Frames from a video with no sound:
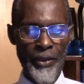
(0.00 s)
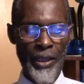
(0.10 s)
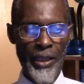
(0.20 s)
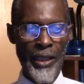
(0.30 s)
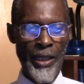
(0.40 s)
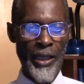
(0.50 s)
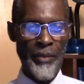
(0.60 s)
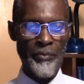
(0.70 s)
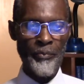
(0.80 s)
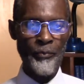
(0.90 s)

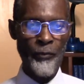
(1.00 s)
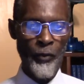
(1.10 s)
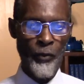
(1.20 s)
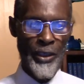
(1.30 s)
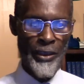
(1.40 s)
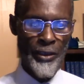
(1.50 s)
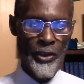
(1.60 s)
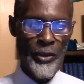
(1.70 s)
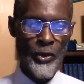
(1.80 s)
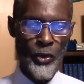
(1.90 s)
um,
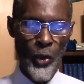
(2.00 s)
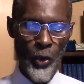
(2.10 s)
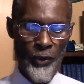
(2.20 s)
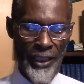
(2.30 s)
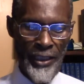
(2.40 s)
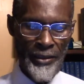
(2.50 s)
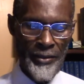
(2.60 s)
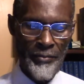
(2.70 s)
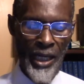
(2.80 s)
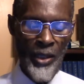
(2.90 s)
we know
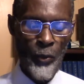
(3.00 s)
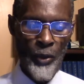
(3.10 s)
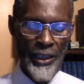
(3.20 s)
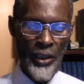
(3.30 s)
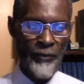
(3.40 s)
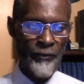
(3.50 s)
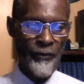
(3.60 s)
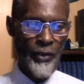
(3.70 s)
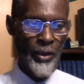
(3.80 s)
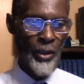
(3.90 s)
that by way of
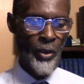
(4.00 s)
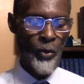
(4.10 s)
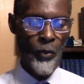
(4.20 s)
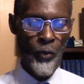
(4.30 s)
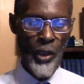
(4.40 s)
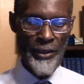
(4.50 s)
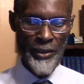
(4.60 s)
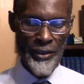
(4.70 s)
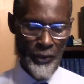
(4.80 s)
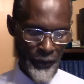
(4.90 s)
what
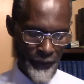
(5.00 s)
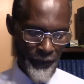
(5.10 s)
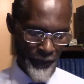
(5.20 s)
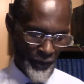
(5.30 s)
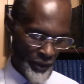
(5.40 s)
on earth?